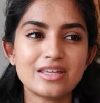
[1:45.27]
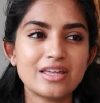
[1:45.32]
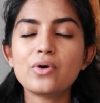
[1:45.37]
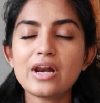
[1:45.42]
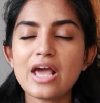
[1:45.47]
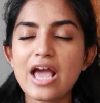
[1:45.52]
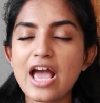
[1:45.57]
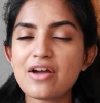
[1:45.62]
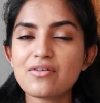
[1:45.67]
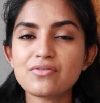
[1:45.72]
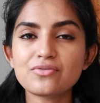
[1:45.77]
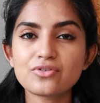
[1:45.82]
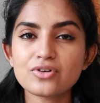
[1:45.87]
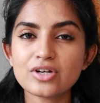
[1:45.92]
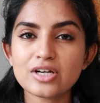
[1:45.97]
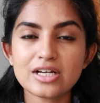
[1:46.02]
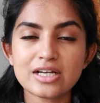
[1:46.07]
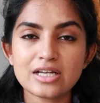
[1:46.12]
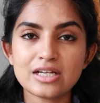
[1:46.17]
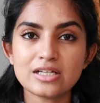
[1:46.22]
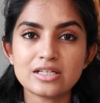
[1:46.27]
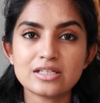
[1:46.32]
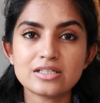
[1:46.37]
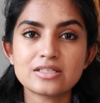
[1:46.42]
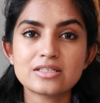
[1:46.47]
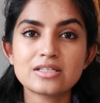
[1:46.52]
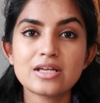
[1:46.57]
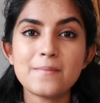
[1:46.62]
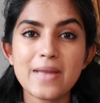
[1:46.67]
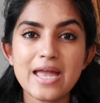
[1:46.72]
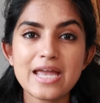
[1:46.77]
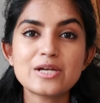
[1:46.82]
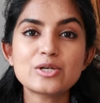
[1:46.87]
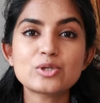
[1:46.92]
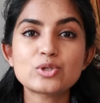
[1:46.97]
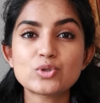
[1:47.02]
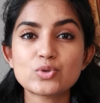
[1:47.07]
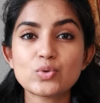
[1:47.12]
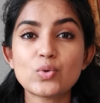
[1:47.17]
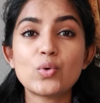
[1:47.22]
Whatever it is,
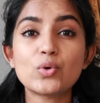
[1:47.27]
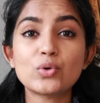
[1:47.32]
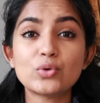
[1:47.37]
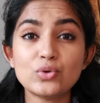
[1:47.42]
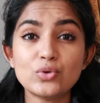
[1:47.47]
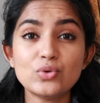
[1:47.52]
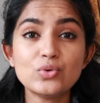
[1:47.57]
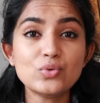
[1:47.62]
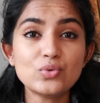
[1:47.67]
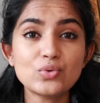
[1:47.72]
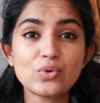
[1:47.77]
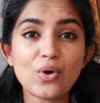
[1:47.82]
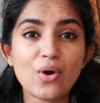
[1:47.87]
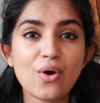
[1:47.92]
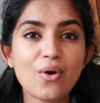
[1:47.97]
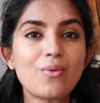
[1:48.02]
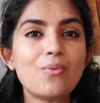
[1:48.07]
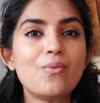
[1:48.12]
make sure you know